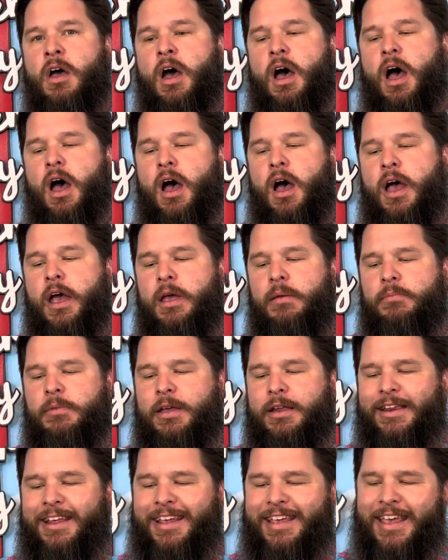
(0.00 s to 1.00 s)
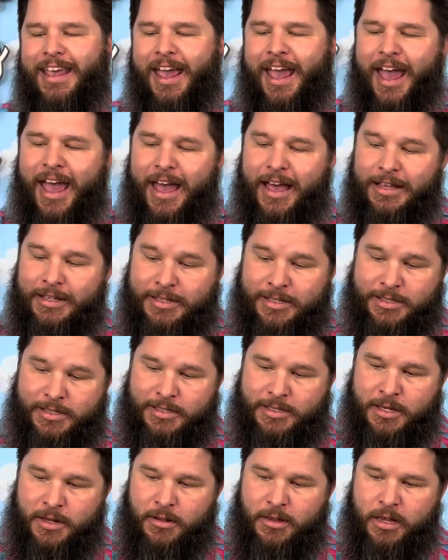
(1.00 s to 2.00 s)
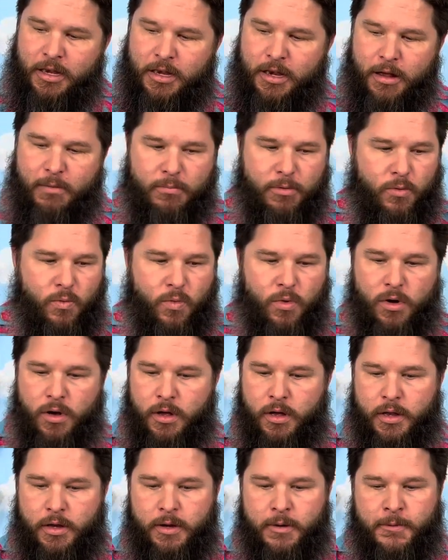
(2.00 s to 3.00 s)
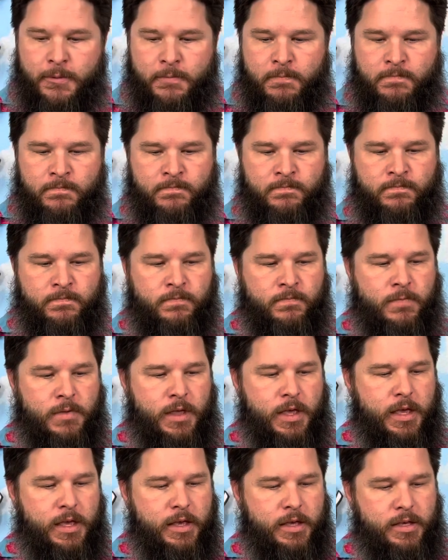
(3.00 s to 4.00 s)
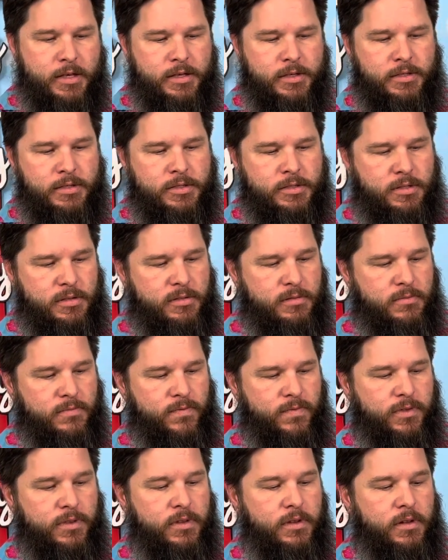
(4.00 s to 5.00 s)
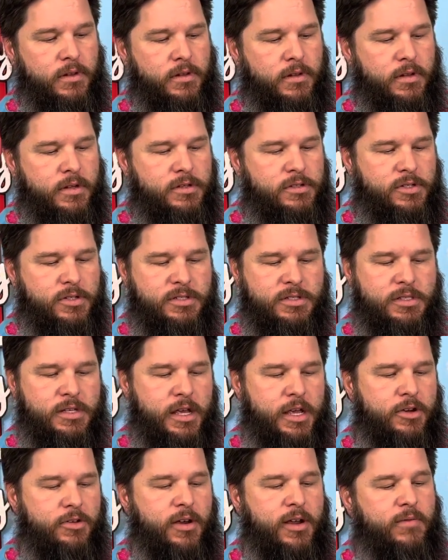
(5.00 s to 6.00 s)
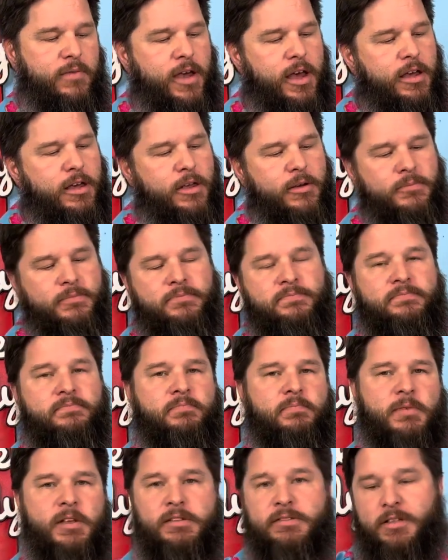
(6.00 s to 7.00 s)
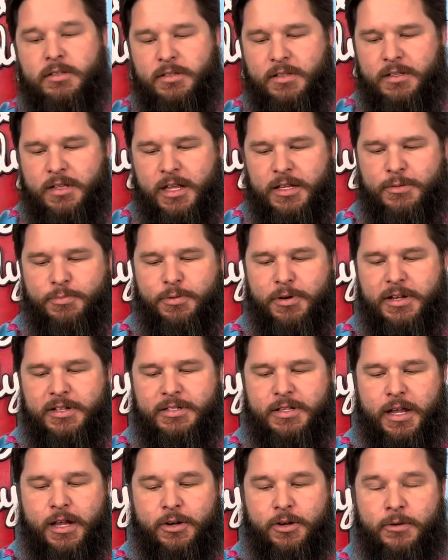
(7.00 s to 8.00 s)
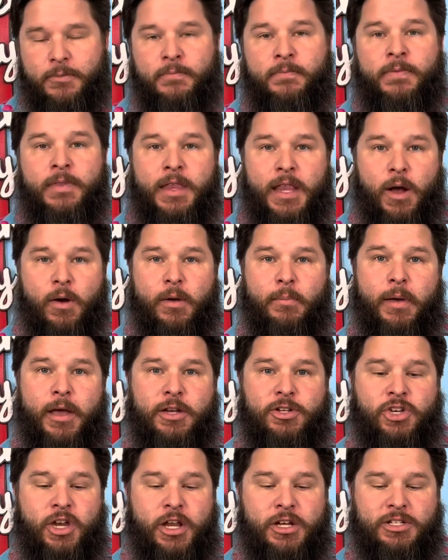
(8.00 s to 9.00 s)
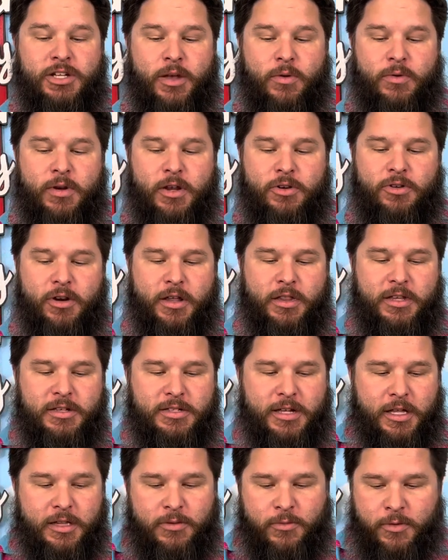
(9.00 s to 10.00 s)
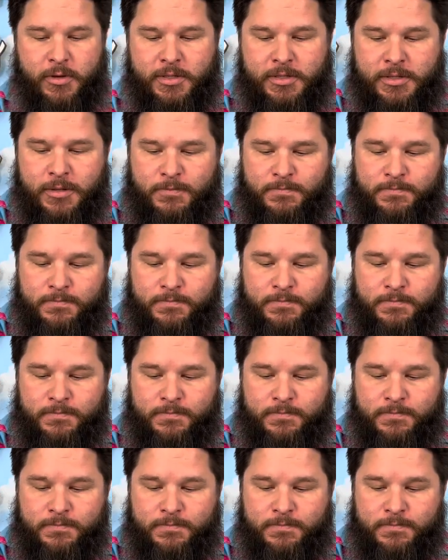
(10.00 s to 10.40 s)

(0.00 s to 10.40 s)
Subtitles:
I'm gonna guess that number 1 is, let's just say Great Value, because it tastes pretty standard. Now I might change that when I try these other ones.